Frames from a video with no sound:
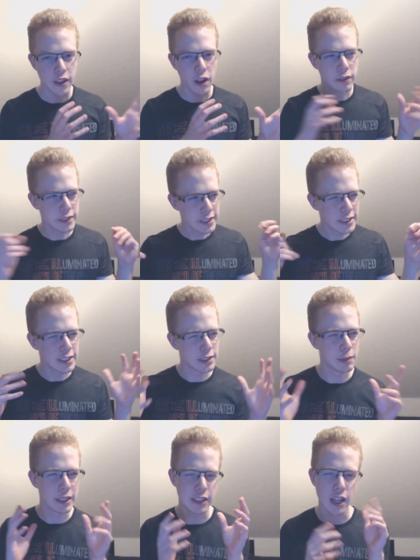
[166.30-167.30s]
Now this
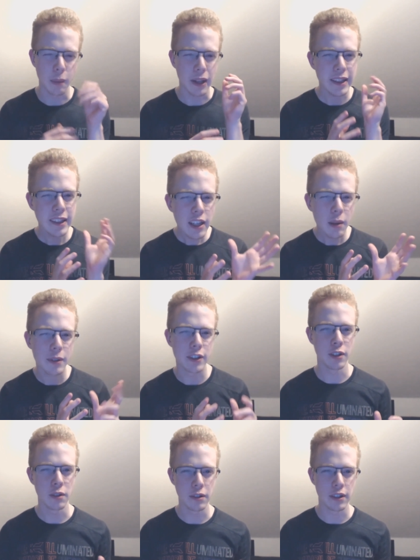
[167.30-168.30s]
just makes the game a little bit
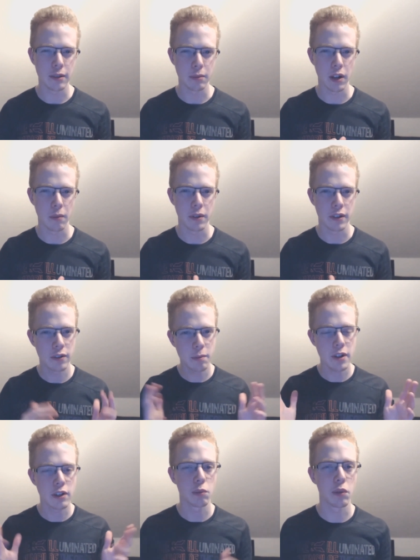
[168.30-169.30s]
too easy in my opinion,
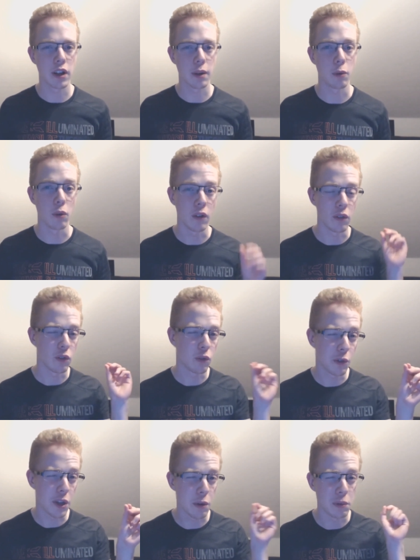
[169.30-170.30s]
especially when you get to level
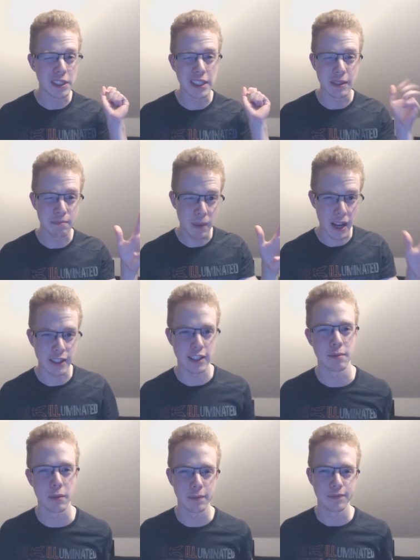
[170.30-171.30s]
3, which is
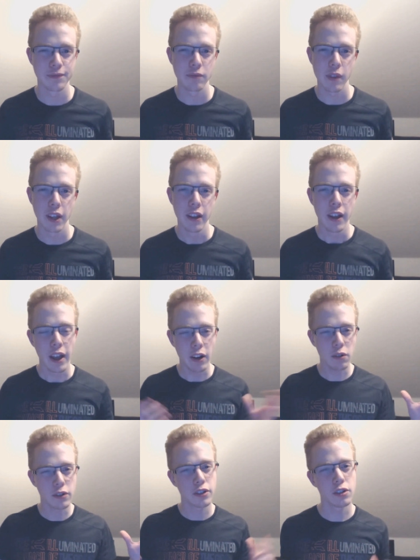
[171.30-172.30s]
maximum.
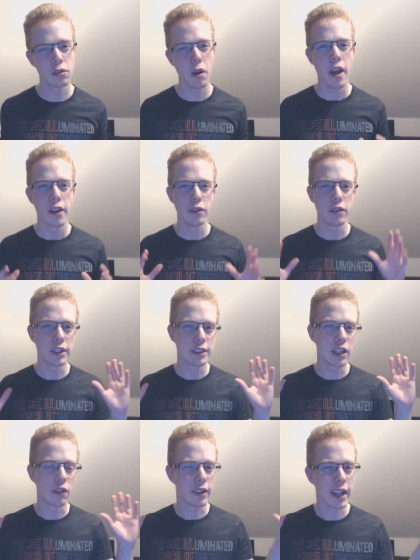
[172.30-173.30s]
And also,
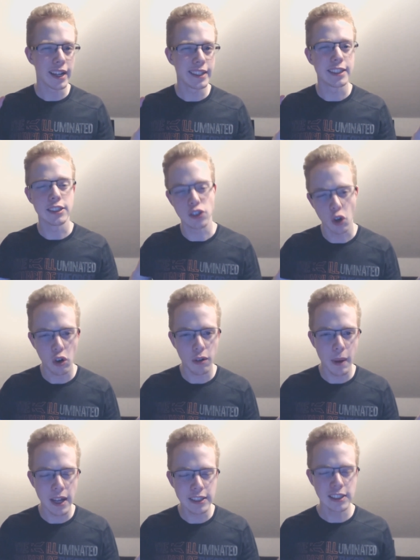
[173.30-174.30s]
instead of light and
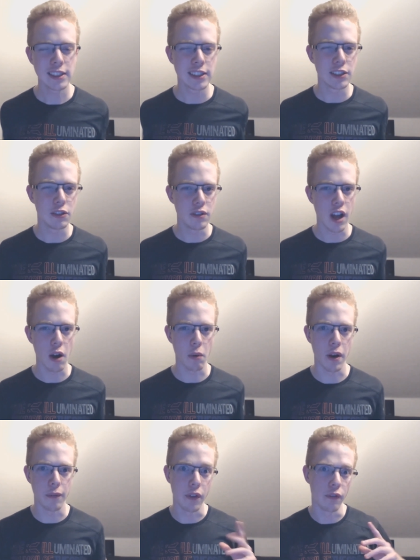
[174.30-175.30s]
dark magic, you
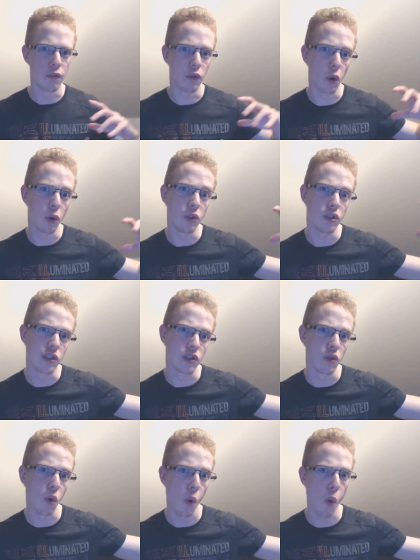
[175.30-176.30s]
now have the Void
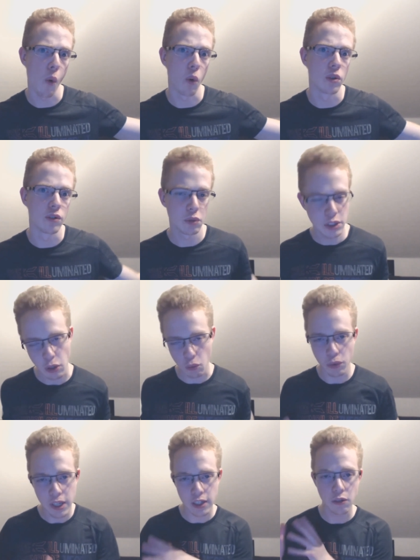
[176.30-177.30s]
Sword, which
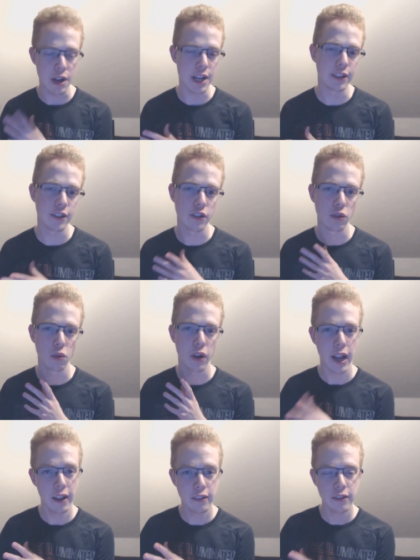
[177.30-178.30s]
regenerates
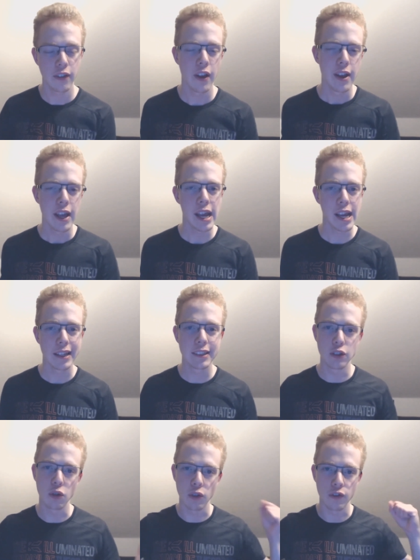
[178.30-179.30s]
your health,
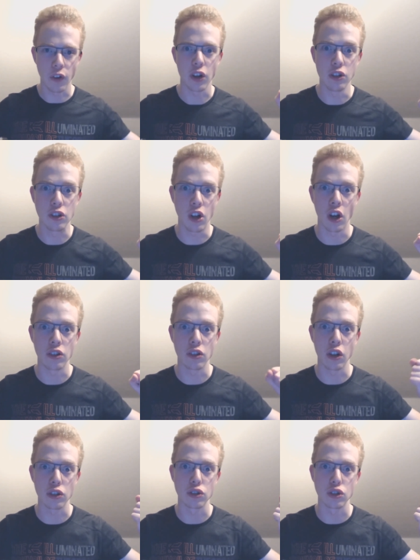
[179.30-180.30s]
and your Fire
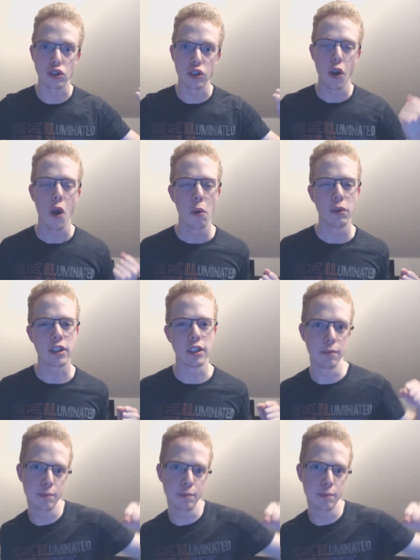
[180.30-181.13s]
Gauntlets, which